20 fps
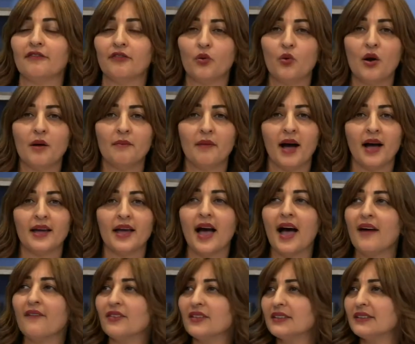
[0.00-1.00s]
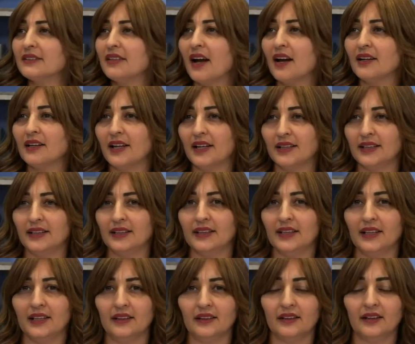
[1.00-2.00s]
Who am I? I haven't done
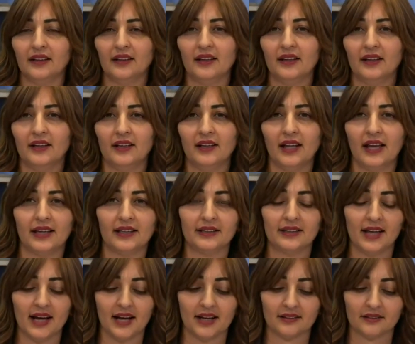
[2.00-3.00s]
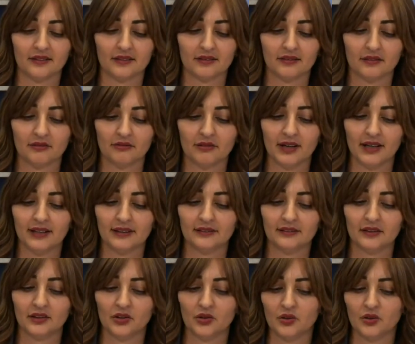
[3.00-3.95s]
anything like that, right?